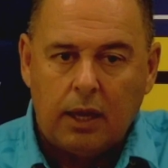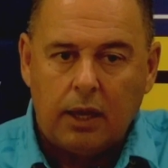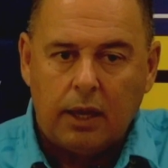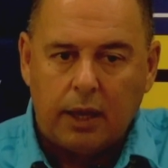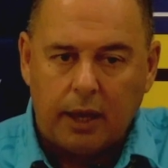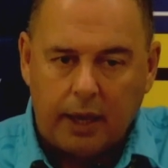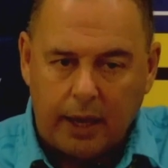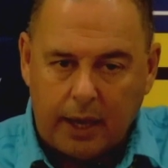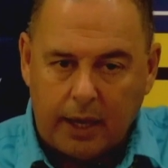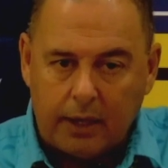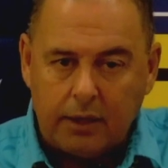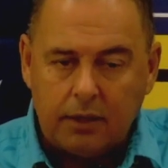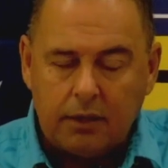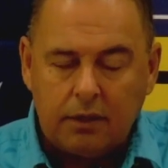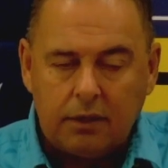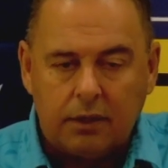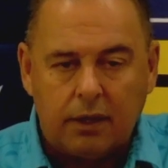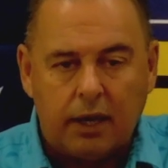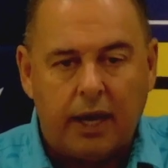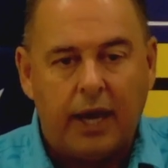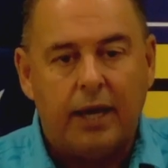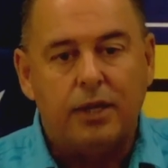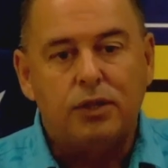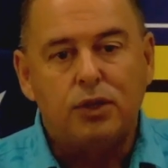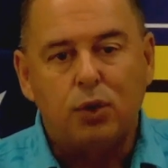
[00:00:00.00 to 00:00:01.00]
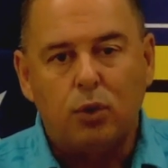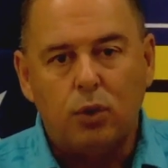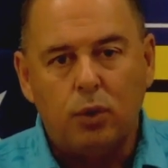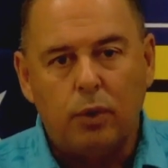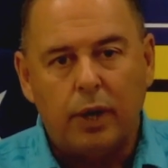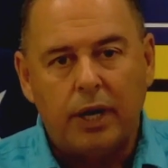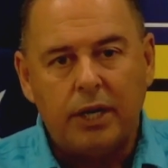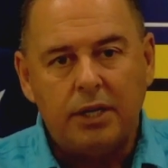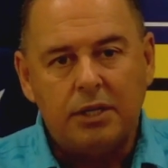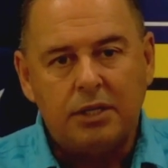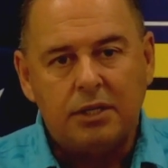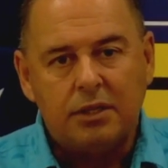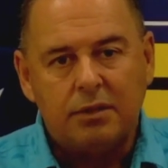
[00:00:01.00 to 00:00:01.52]
And, as
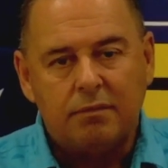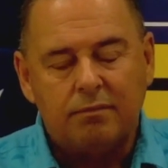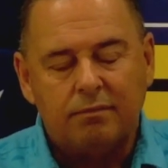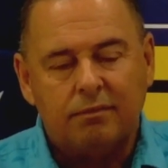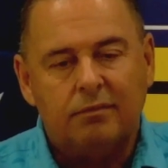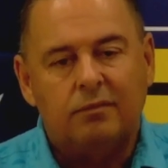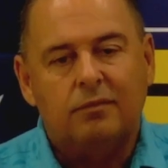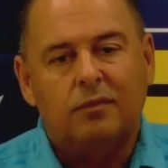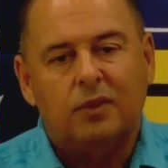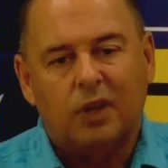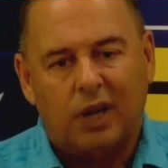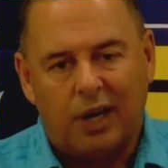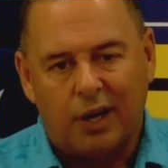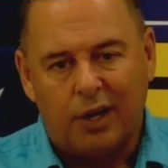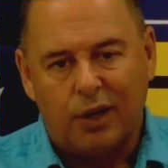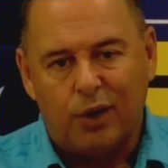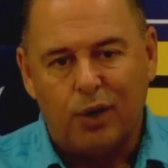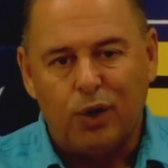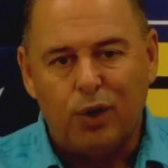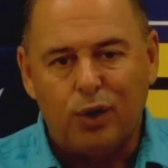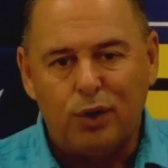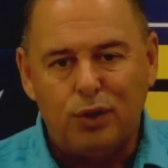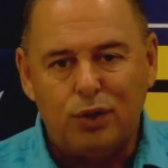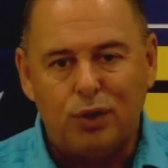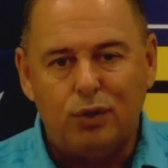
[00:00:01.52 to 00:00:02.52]
always, I urge